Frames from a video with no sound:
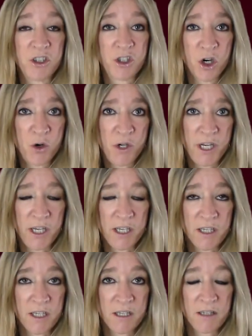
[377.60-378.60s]
goni,
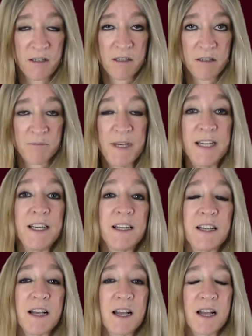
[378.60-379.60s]

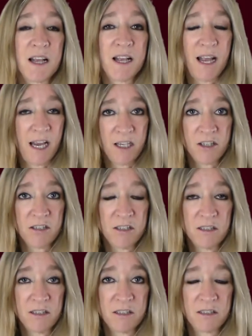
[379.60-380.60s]
meaning
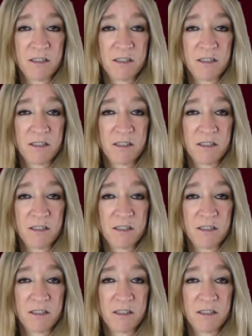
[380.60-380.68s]
angle,